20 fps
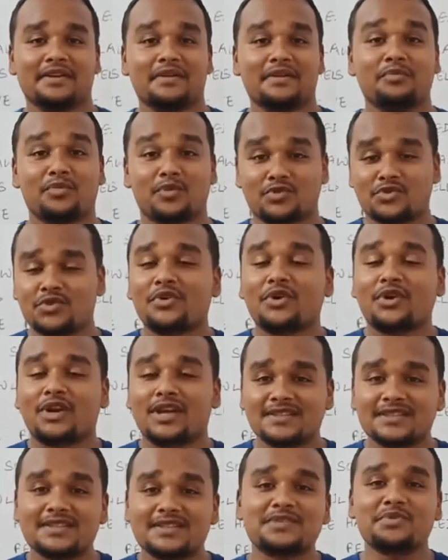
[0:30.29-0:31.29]
Most of your
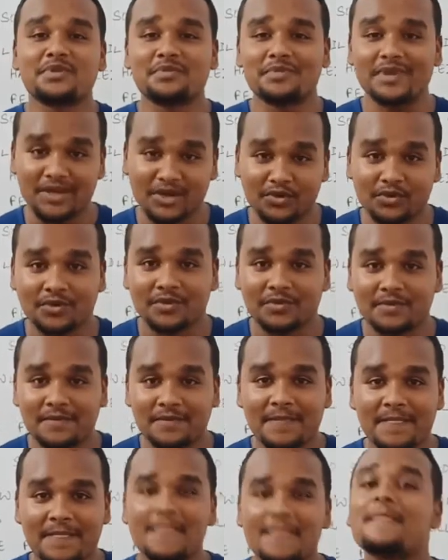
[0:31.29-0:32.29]
answers will be no.
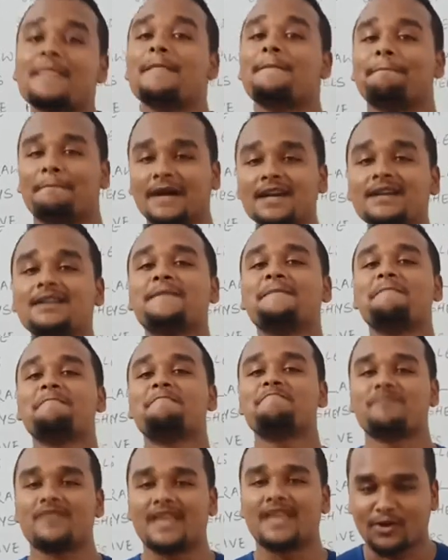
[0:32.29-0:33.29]

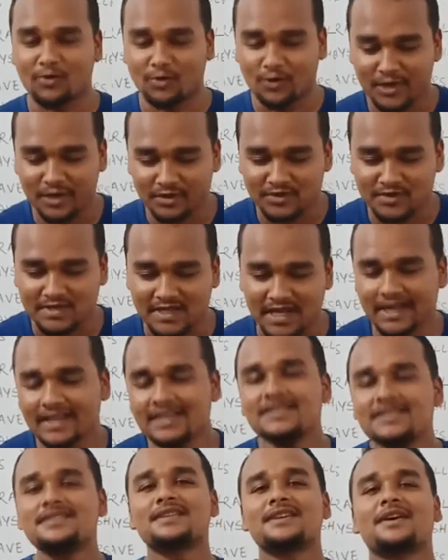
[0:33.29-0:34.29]
But according to
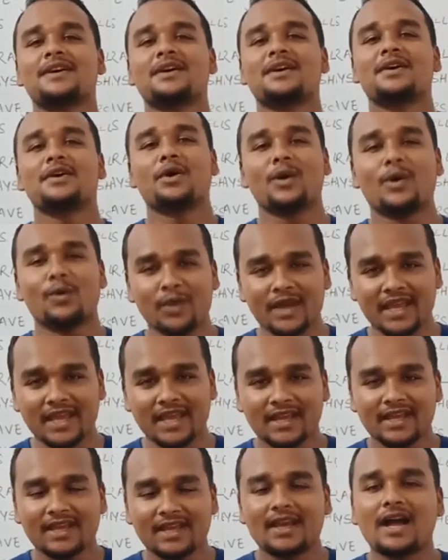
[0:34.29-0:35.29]
science,
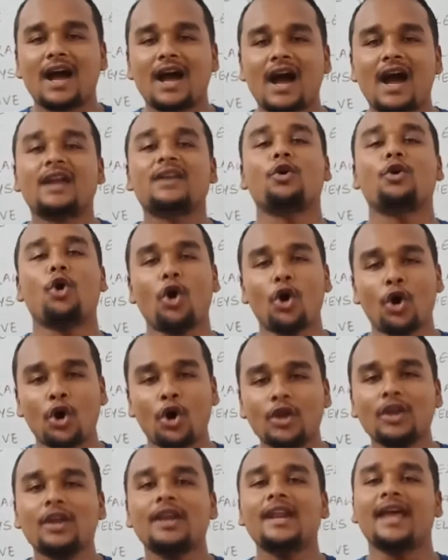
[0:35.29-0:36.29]
we are
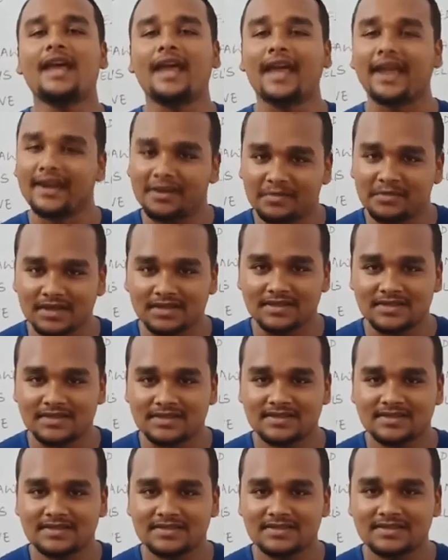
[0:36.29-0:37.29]
all
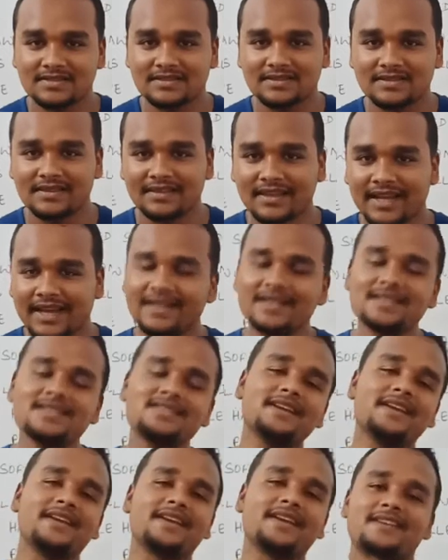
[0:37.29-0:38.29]
animals. It is
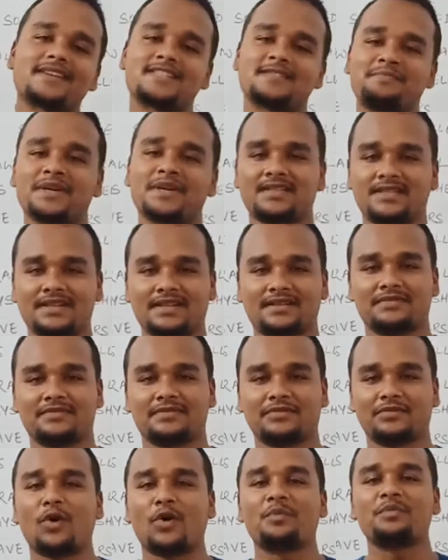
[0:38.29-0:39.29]

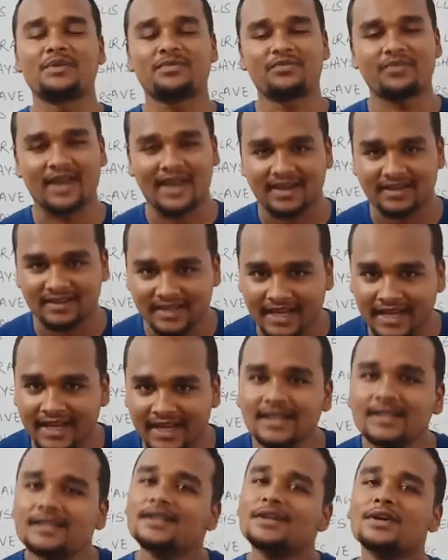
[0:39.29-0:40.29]
irrespective of the fact
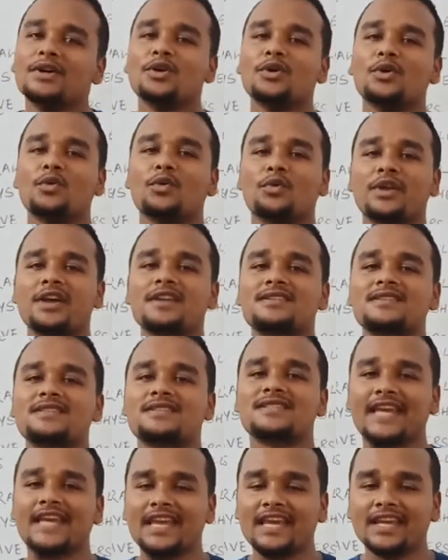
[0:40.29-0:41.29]
that we are
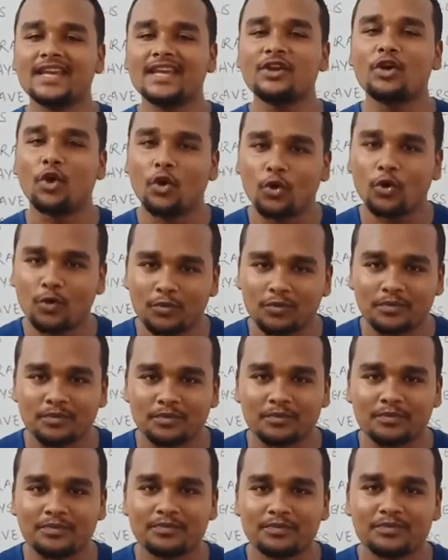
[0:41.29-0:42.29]
staying in
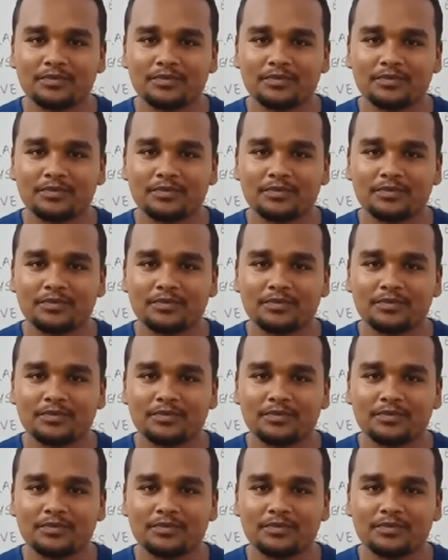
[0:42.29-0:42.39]
home.